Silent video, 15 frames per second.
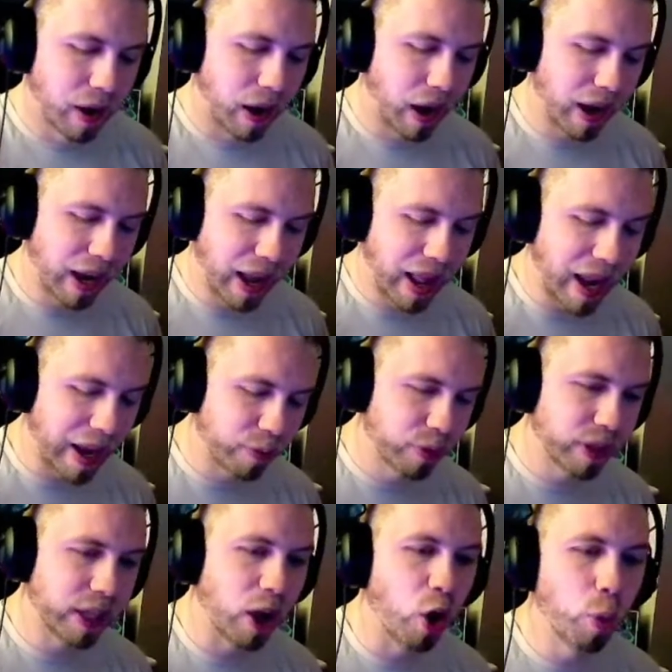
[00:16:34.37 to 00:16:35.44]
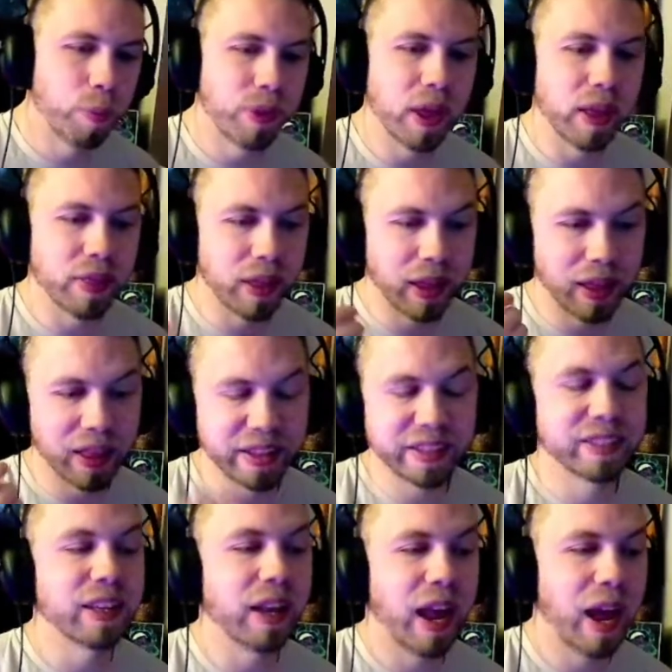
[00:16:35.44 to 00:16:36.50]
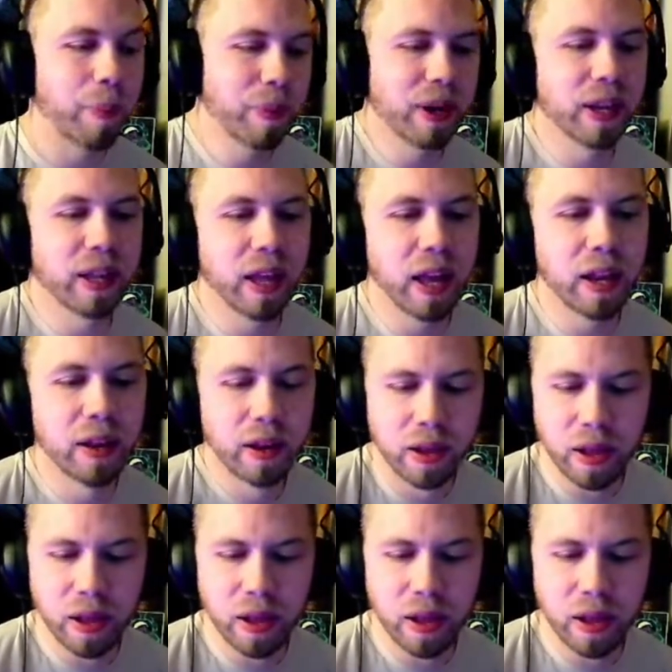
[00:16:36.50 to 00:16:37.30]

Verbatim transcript: And I, and I really hope that this can happen again.